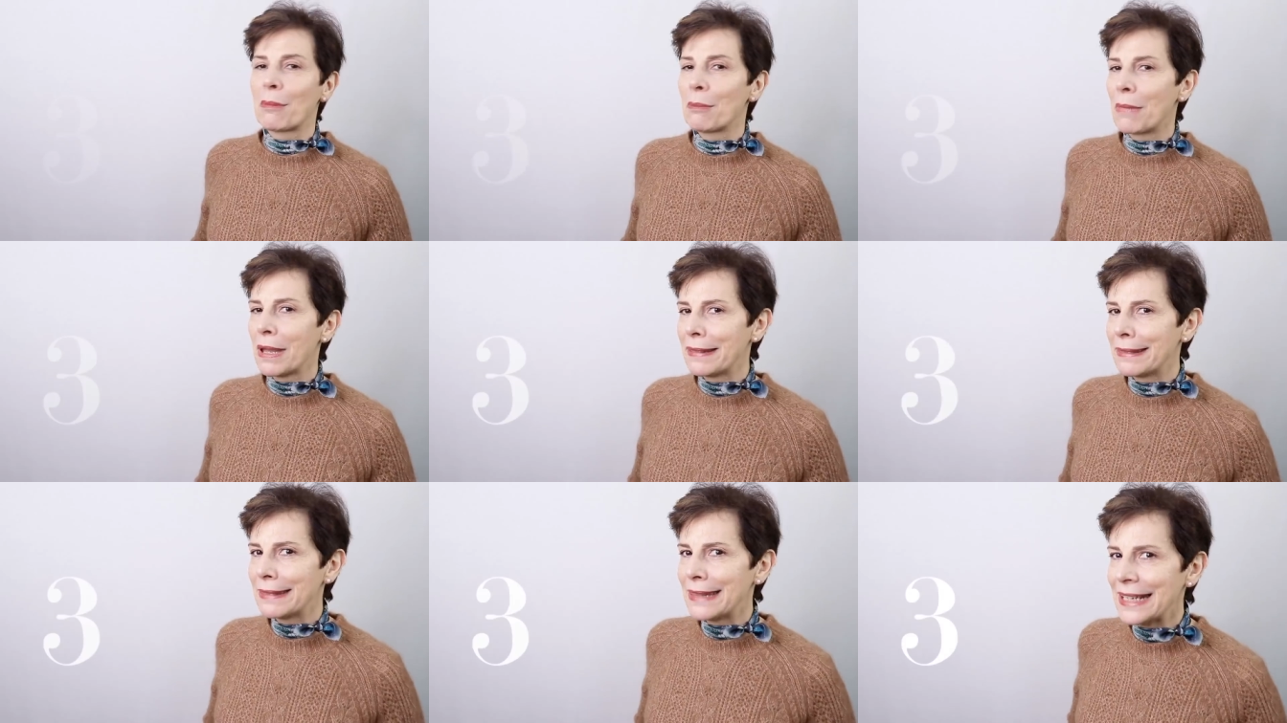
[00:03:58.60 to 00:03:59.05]

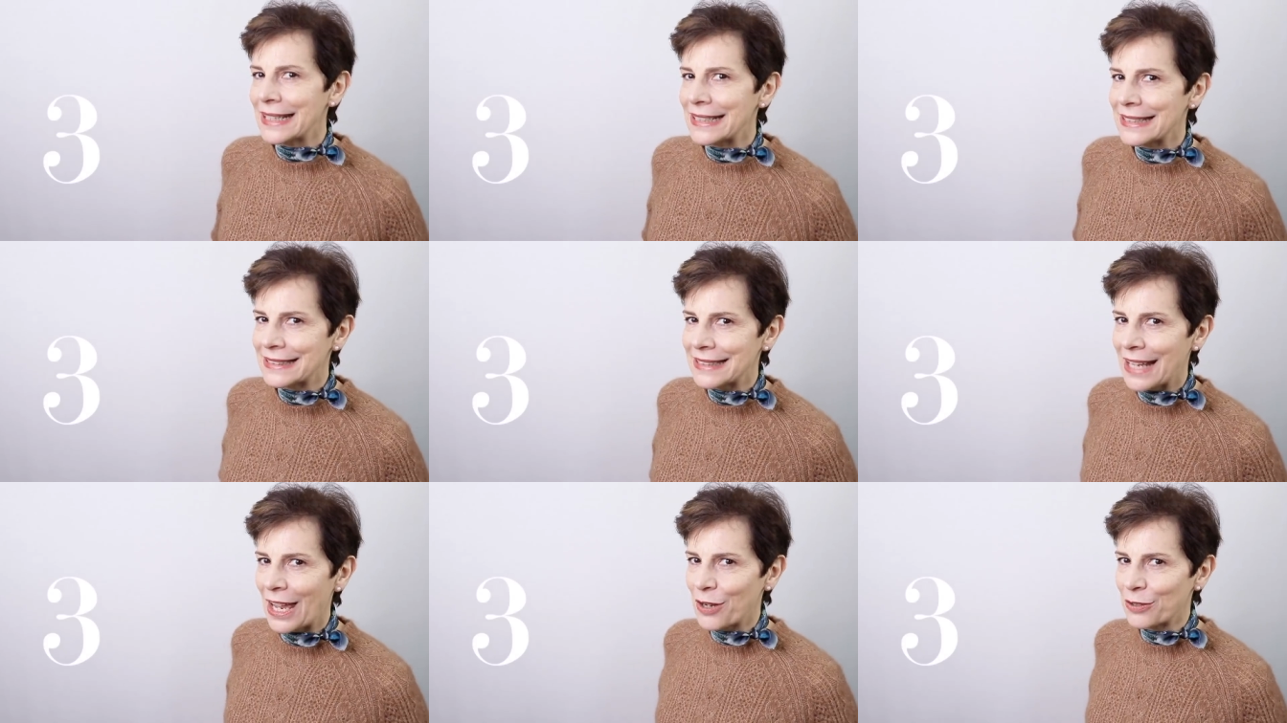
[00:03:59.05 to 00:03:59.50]
My
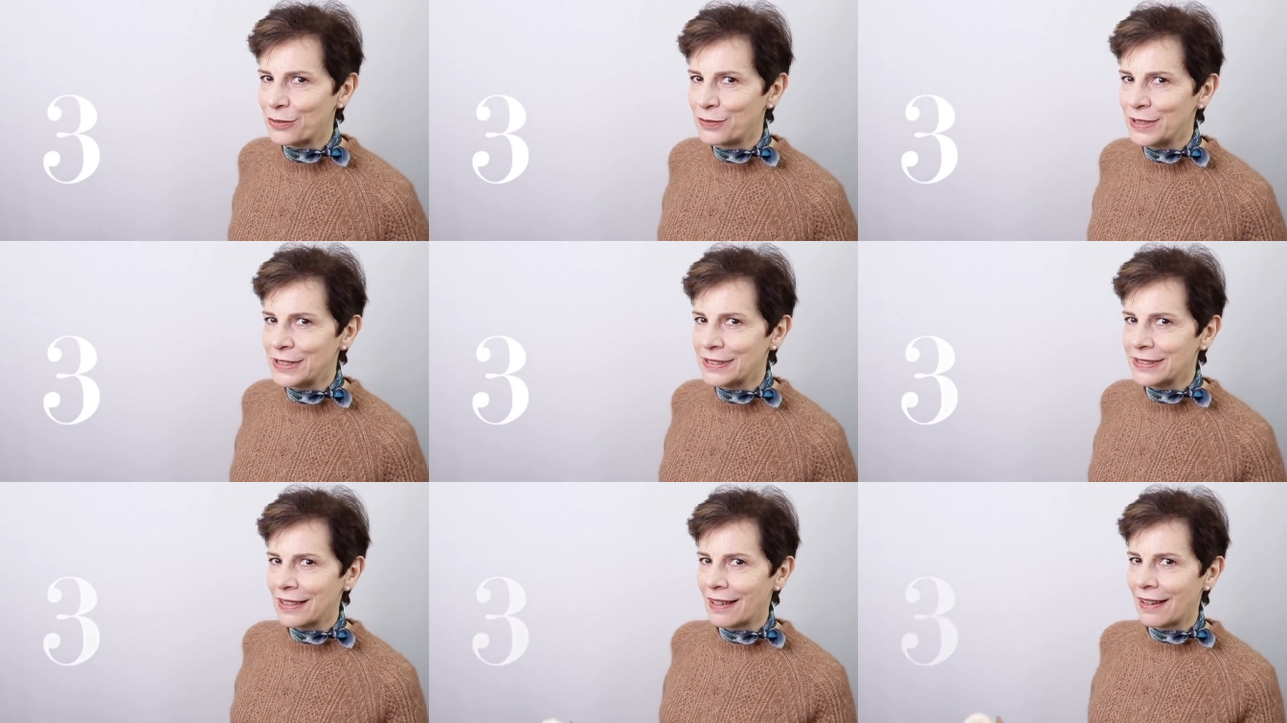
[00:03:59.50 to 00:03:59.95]
next
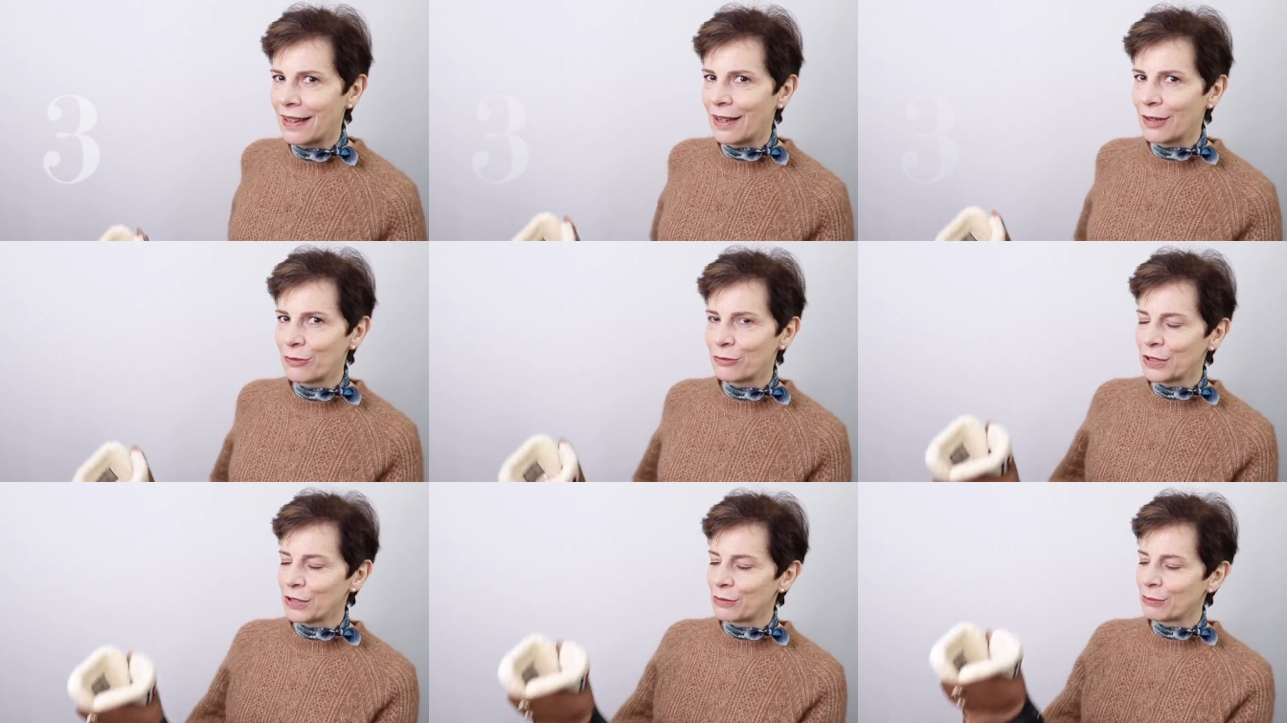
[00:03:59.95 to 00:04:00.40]
outfit
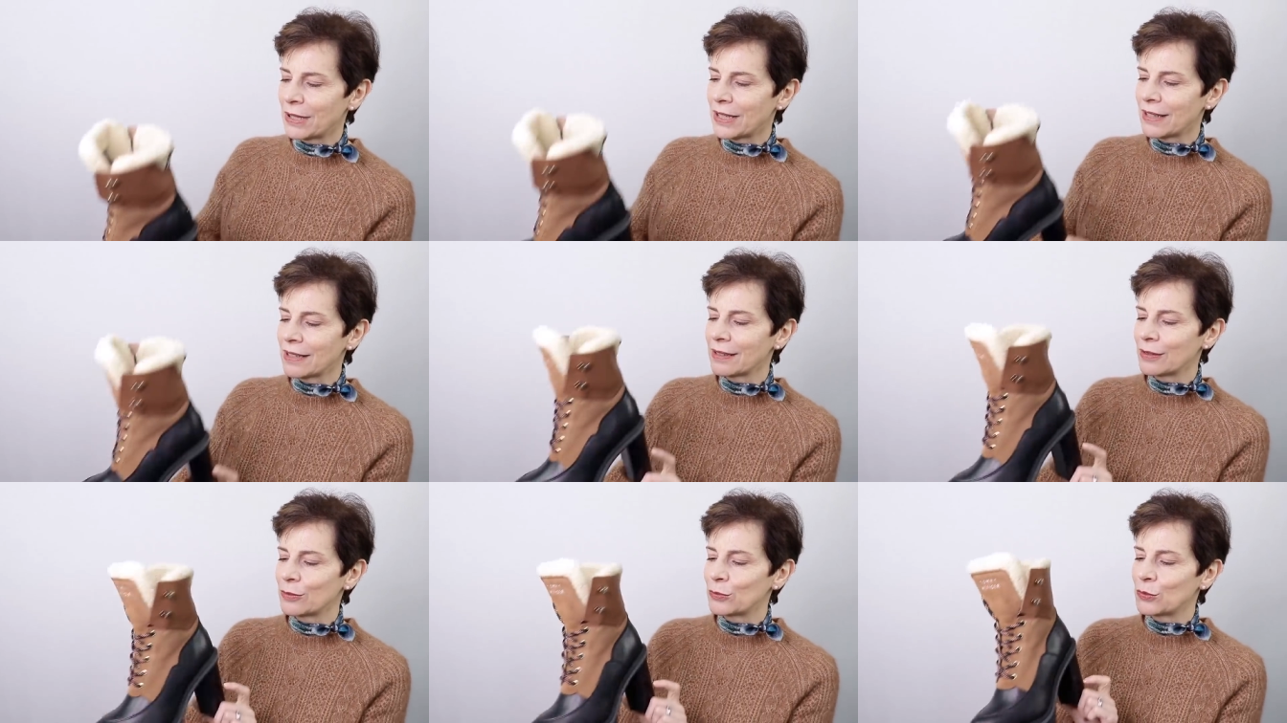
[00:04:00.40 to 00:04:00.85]
are with
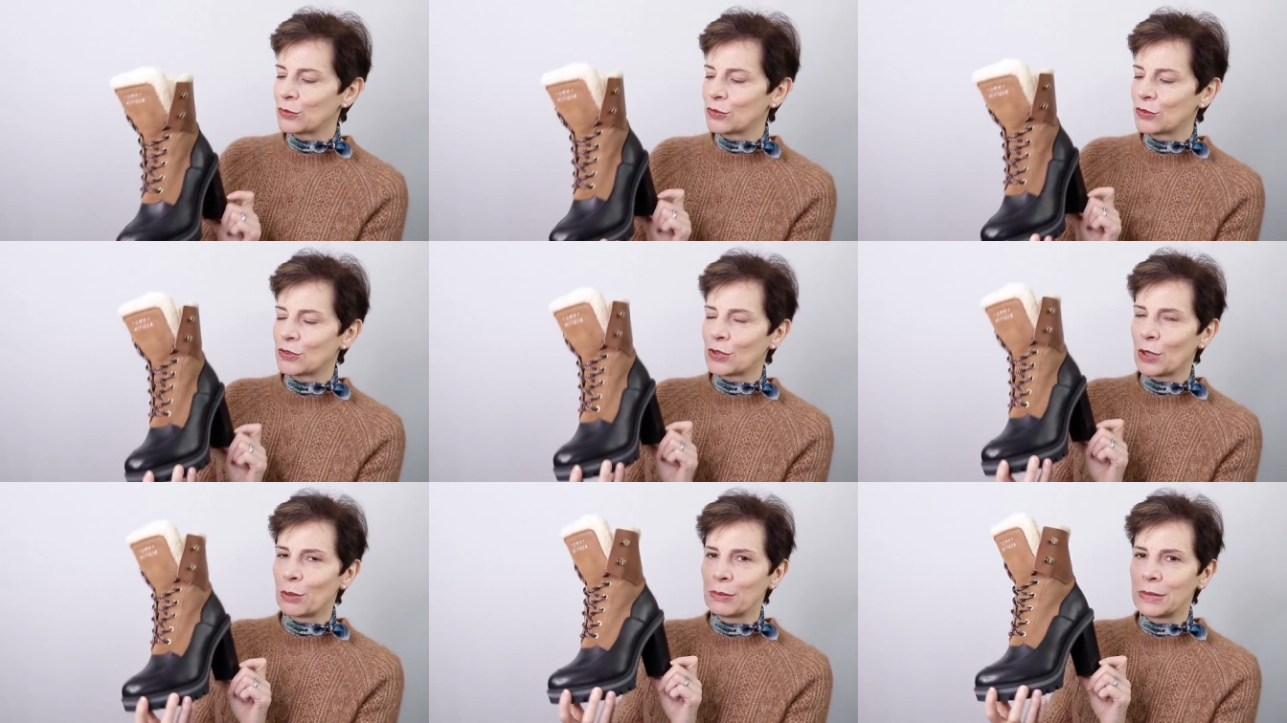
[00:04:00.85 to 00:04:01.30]
my
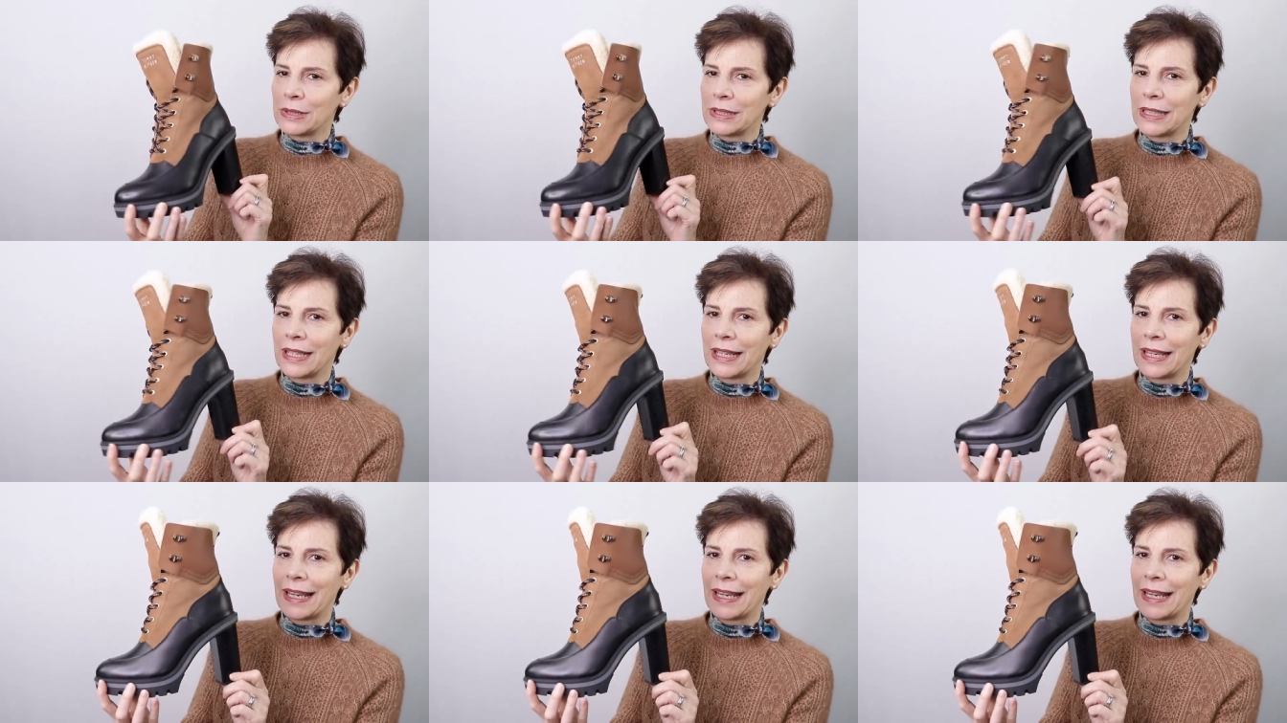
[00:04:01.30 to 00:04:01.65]
Tommy